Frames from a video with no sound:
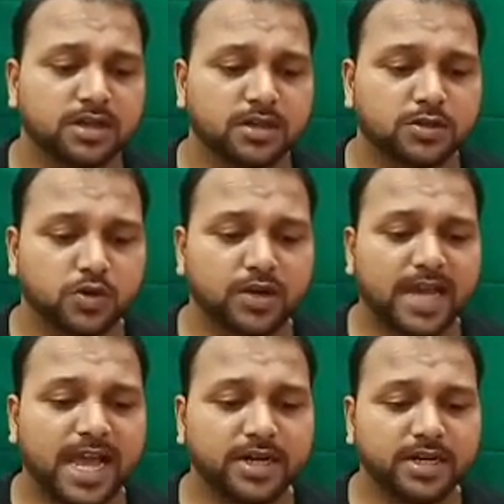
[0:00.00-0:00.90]
So
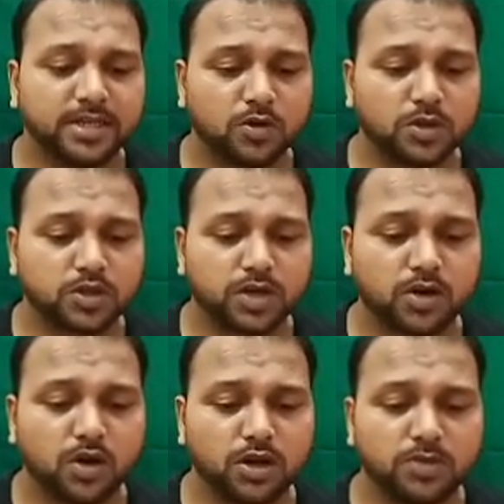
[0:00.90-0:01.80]
diamond is also a
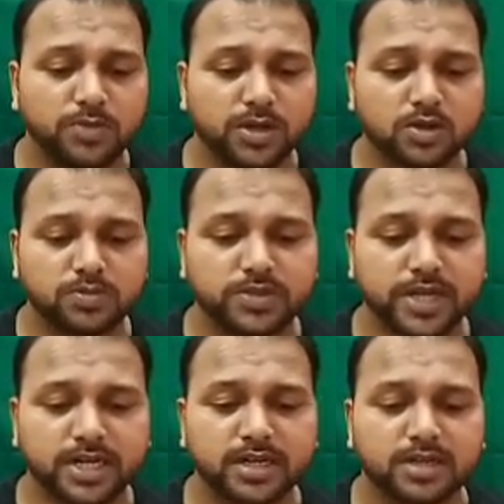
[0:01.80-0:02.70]
non-luminous
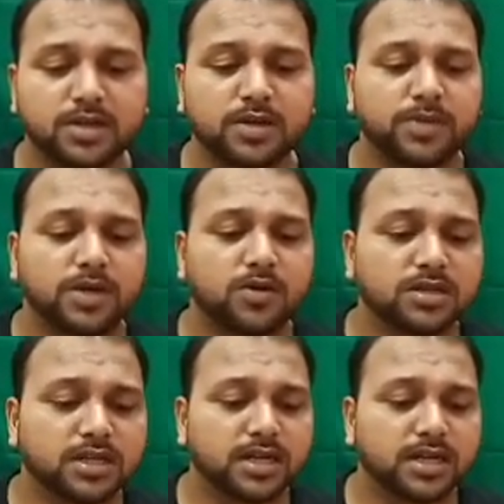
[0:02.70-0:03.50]
object because